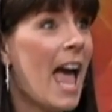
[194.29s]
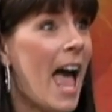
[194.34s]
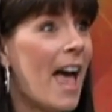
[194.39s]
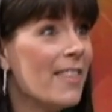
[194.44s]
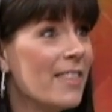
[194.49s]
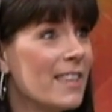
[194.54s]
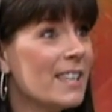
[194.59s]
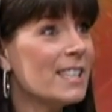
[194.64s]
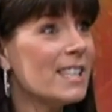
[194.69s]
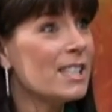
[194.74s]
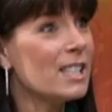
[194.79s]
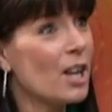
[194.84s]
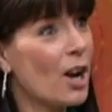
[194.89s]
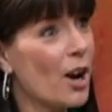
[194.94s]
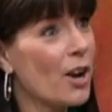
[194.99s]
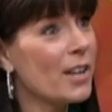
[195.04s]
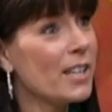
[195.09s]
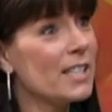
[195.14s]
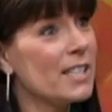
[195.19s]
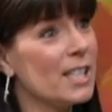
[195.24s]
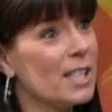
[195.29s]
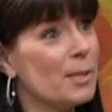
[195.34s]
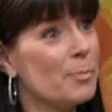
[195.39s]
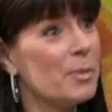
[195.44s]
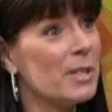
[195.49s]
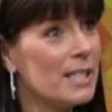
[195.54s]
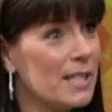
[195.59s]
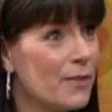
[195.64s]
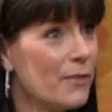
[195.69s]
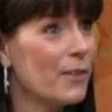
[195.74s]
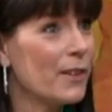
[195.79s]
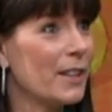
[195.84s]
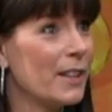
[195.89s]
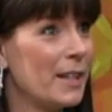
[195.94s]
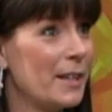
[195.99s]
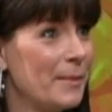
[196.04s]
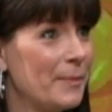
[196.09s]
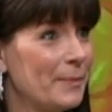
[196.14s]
and this targets it specifically.